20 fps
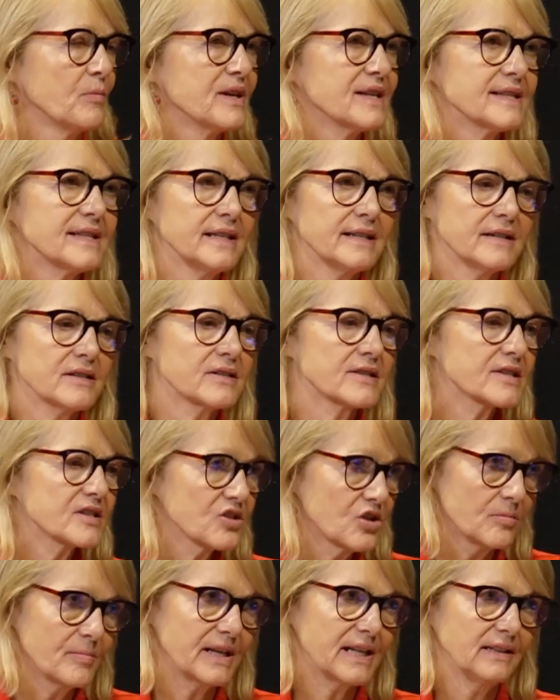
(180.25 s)
we see it in
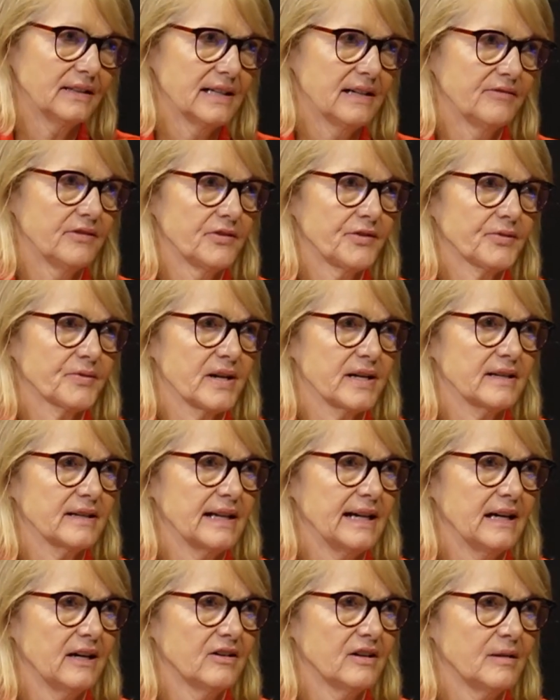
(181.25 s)
so many levels right
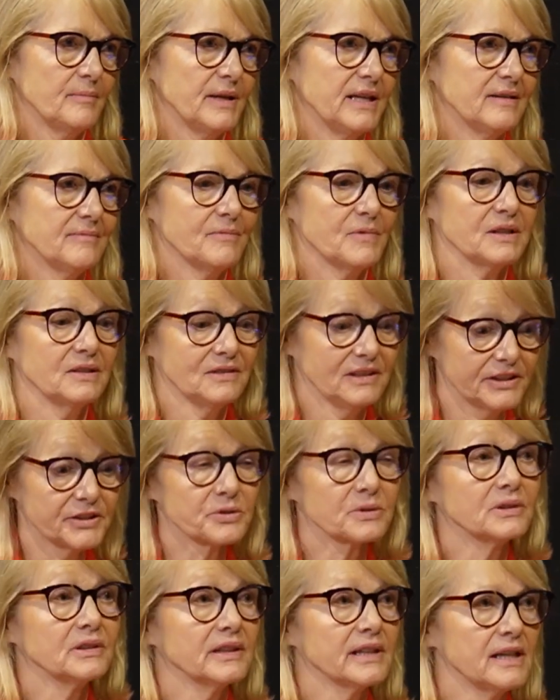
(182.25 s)
now. I mean,
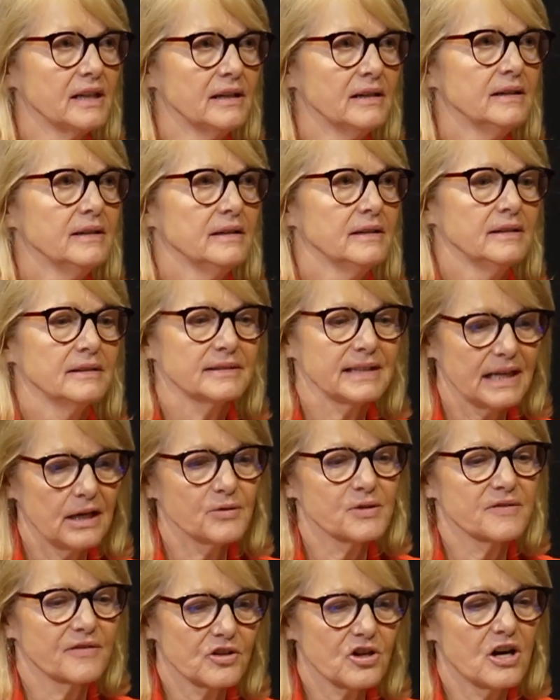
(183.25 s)
literally, the
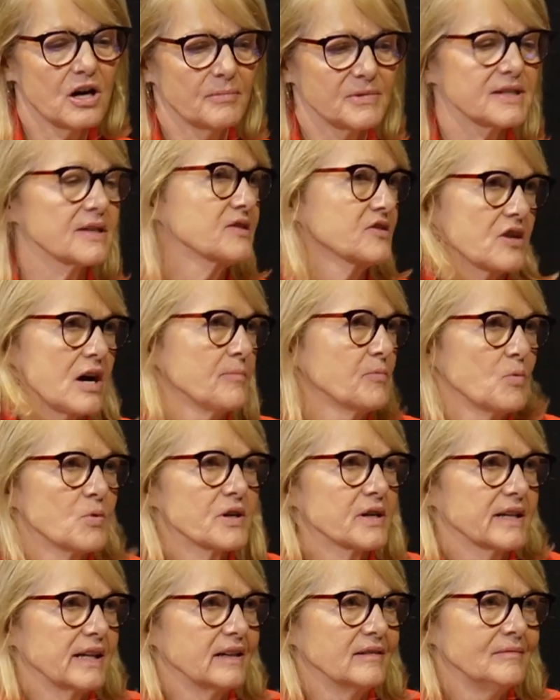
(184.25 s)
House of Commons has stopped
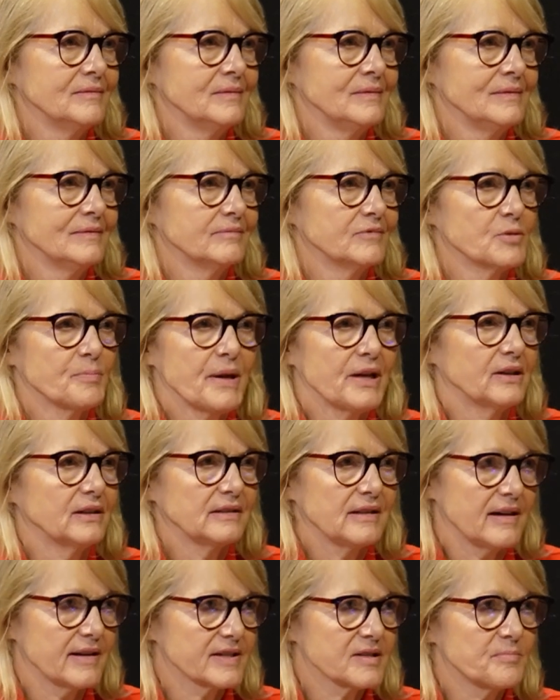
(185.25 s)
working. We're
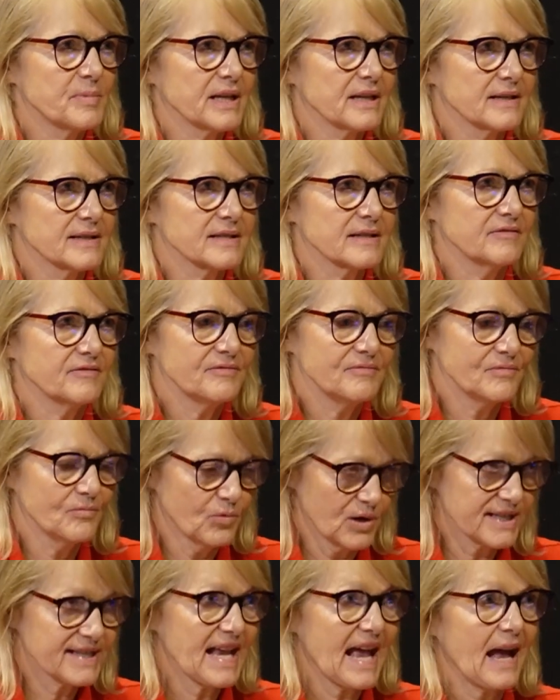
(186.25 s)
paralyzed because of
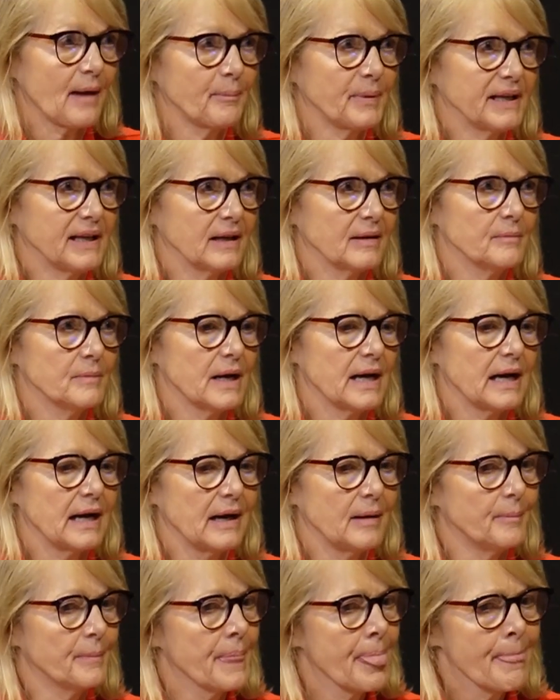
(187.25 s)
what's happening.
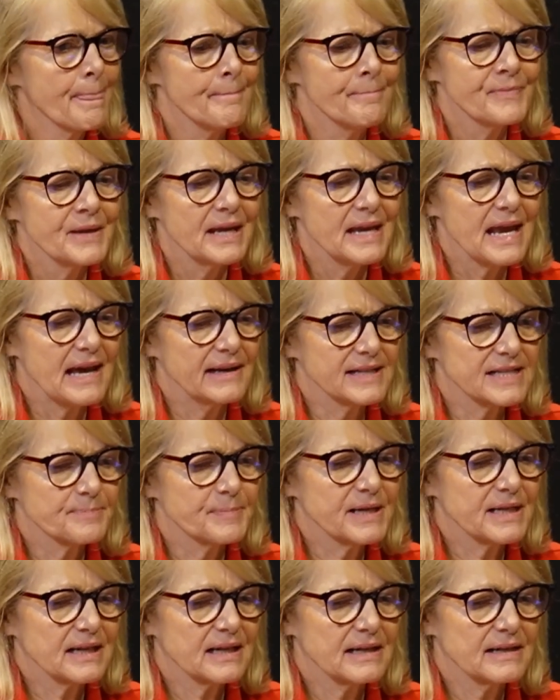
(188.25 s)
And it's
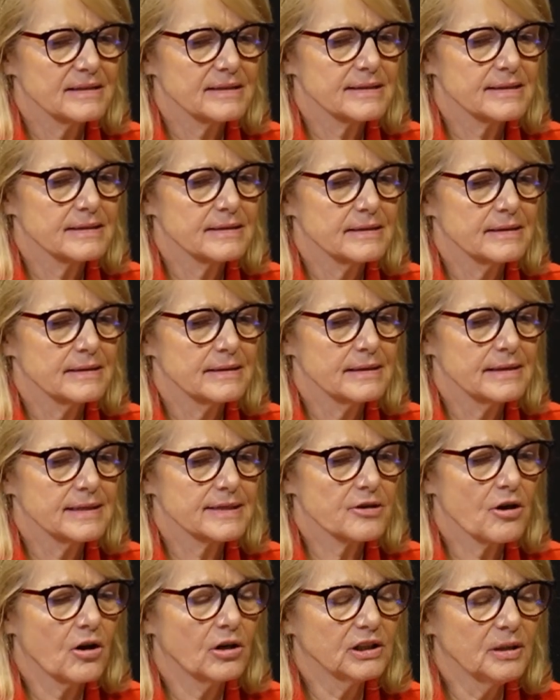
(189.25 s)
because it's
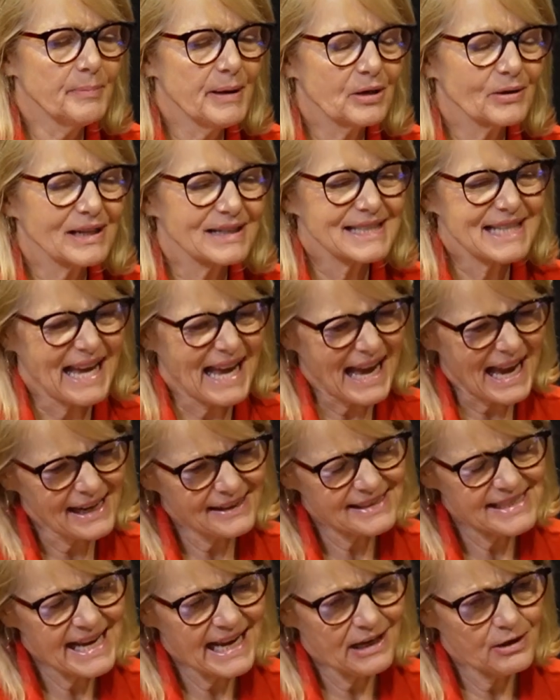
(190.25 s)
all about attack
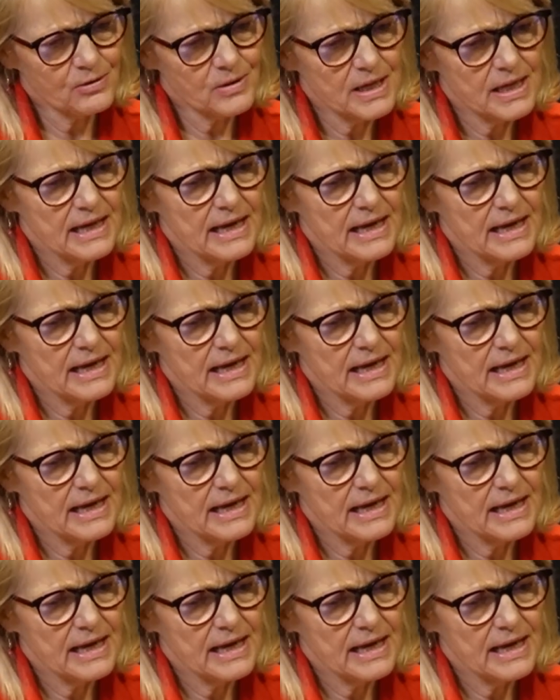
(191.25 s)
now